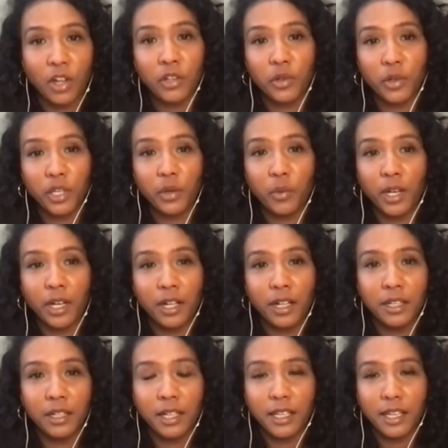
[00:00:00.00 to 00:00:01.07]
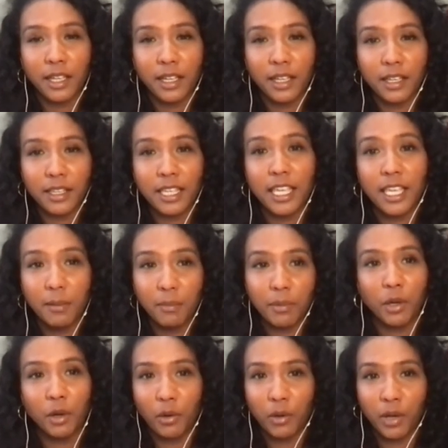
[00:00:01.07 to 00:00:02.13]
going well, keep
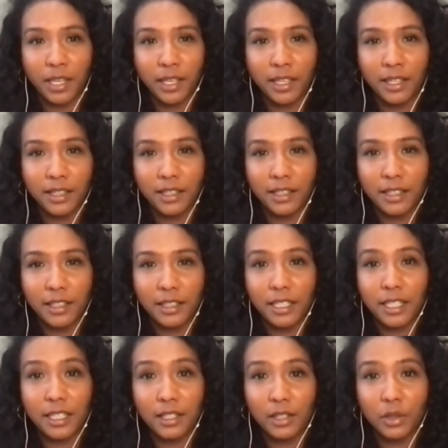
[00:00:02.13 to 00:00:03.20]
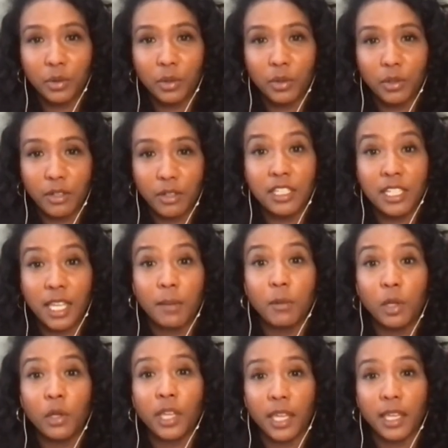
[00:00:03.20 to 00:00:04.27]
going, keep
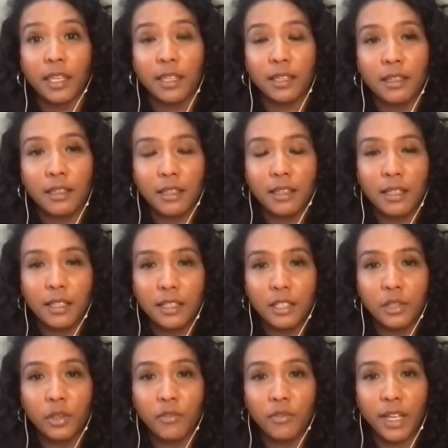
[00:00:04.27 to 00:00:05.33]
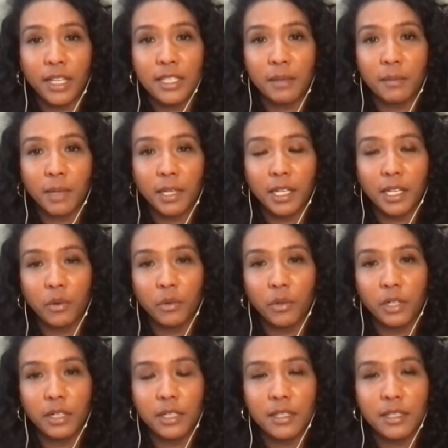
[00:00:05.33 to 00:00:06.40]
looking till you find somebody that
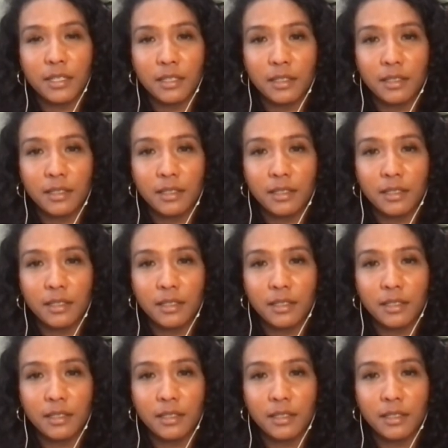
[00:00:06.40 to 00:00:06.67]
works.